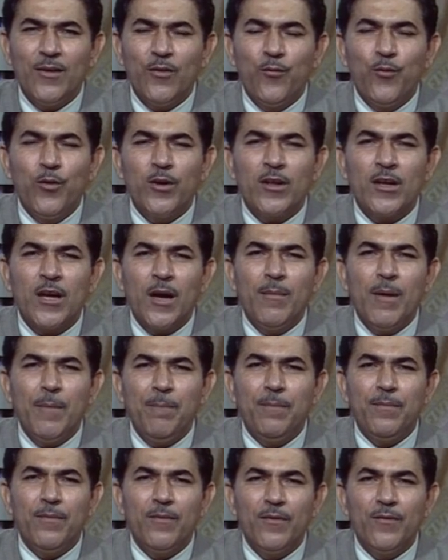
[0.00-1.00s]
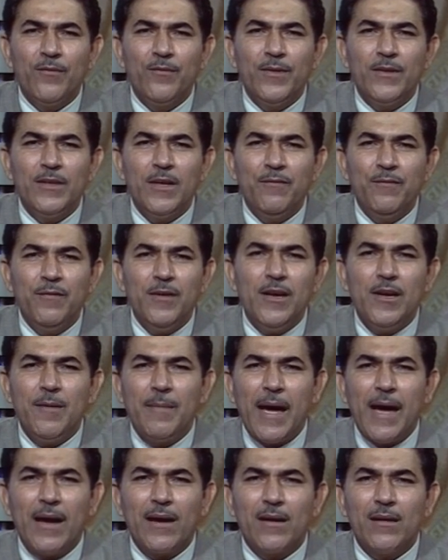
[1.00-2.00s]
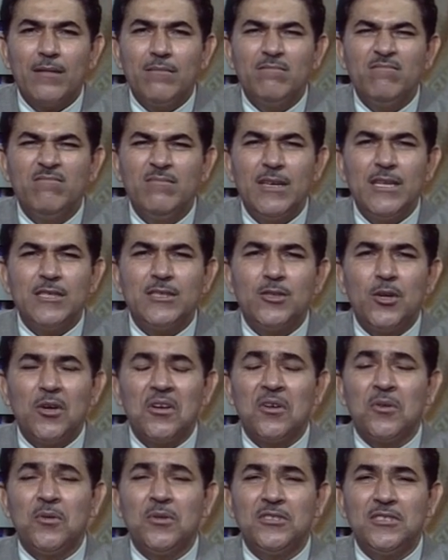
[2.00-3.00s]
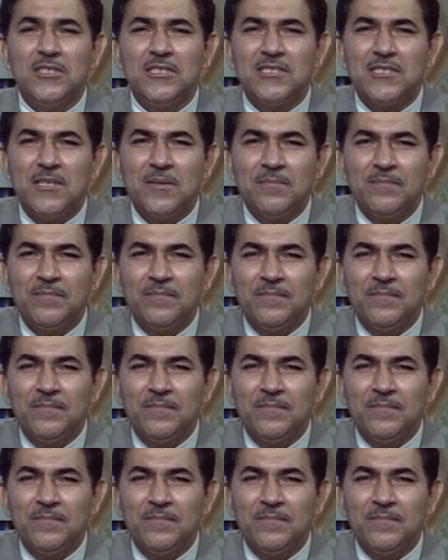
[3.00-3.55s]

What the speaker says: would come up with a feedback. It's not a good system,